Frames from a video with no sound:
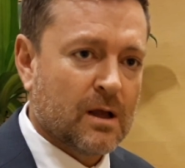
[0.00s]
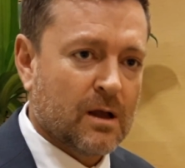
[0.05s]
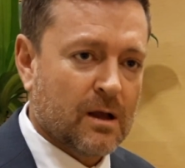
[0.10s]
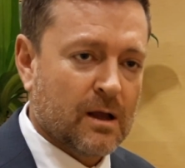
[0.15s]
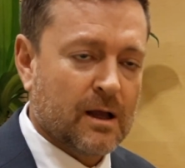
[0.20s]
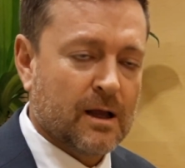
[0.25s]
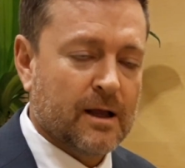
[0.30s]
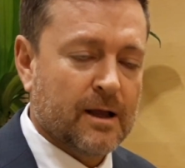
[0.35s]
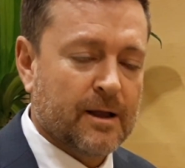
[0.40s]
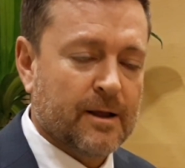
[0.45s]

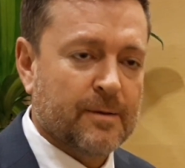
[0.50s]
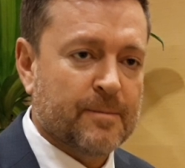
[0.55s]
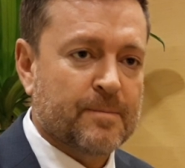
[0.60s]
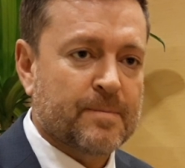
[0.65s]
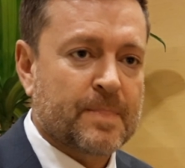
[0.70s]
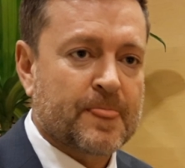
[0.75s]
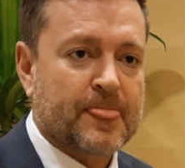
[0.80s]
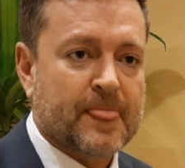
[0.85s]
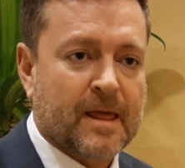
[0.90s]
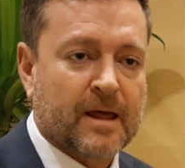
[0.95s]

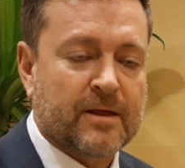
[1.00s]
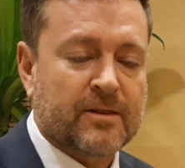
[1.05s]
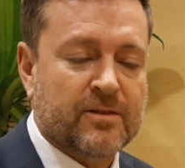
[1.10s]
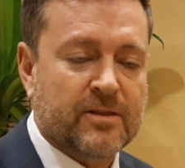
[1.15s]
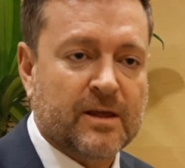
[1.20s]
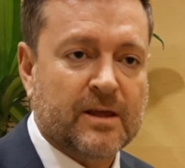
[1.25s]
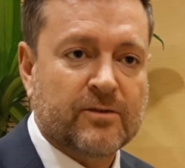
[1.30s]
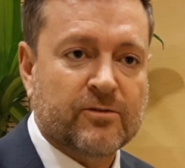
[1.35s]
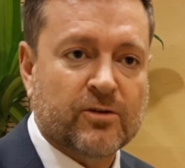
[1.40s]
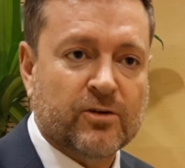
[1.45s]

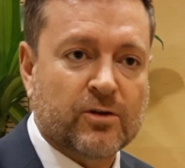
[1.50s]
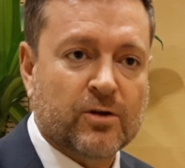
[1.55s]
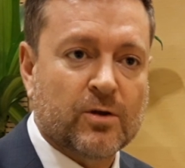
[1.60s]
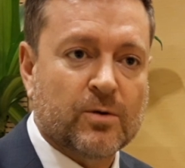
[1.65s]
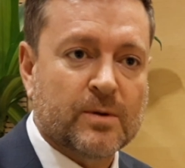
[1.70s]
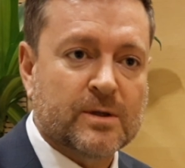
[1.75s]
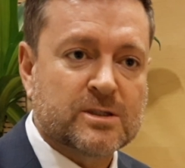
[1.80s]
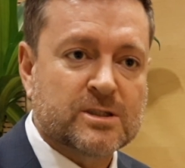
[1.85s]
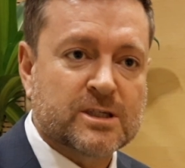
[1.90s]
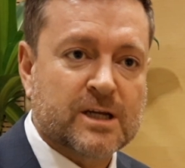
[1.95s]
thing to do
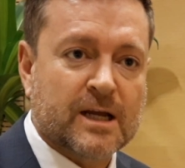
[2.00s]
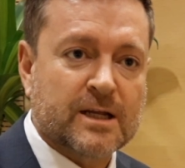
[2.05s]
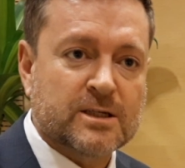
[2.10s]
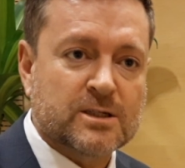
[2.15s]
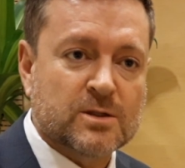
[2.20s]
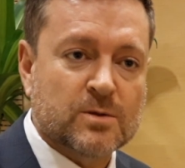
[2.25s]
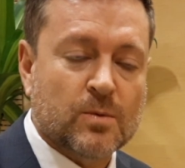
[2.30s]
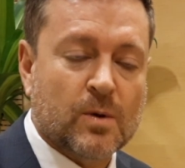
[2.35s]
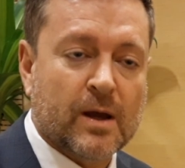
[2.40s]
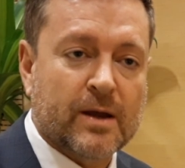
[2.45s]
is
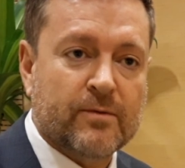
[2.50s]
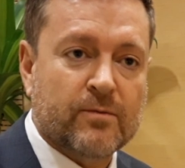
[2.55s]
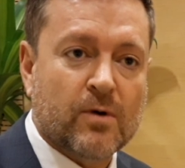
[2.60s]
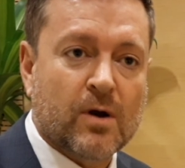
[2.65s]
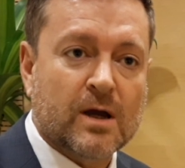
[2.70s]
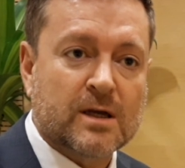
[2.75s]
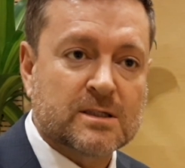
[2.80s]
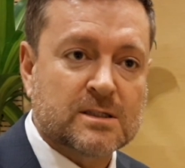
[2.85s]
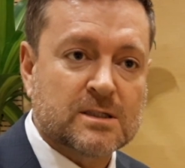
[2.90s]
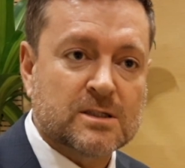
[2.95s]
change the way
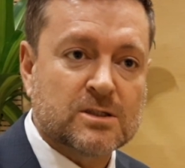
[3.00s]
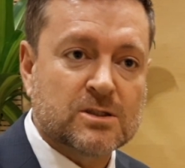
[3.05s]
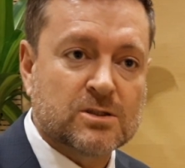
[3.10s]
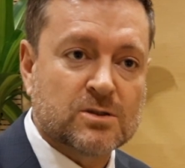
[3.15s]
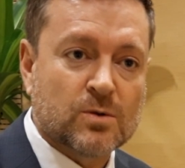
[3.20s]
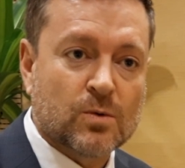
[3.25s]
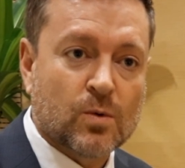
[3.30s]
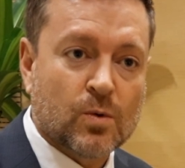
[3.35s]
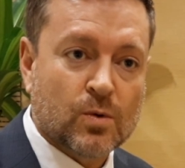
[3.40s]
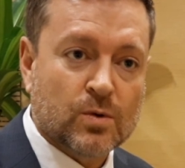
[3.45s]
rice is
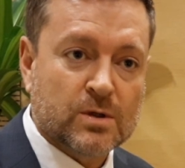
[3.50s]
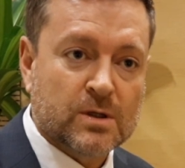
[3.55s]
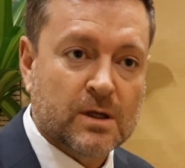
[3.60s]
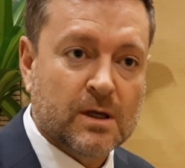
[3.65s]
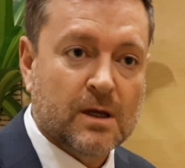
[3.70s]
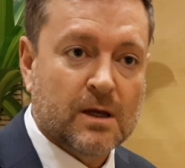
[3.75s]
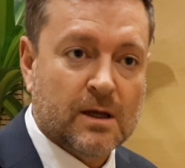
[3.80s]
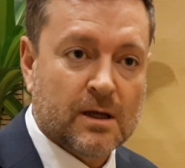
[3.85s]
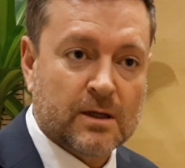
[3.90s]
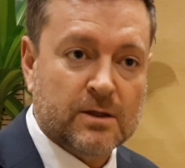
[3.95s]
stored
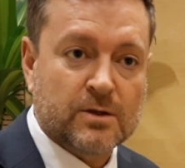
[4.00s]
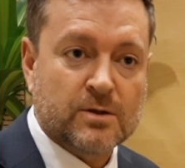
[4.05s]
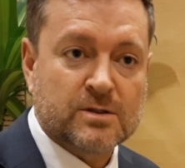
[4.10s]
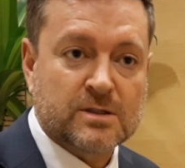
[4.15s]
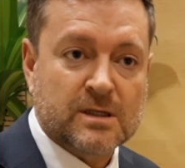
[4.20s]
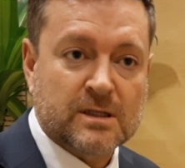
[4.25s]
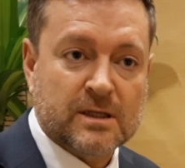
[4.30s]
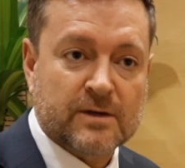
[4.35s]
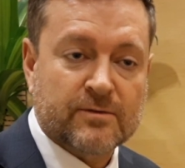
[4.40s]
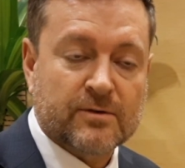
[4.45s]

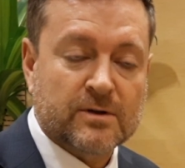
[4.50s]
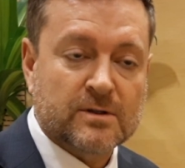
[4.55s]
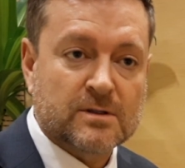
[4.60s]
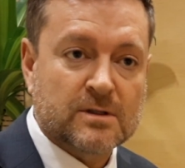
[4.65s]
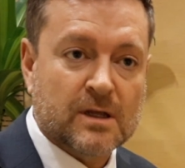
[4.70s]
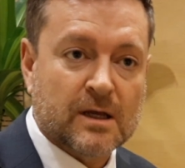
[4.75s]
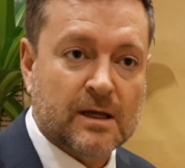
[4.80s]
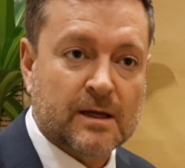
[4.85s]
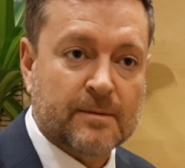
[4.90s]
using different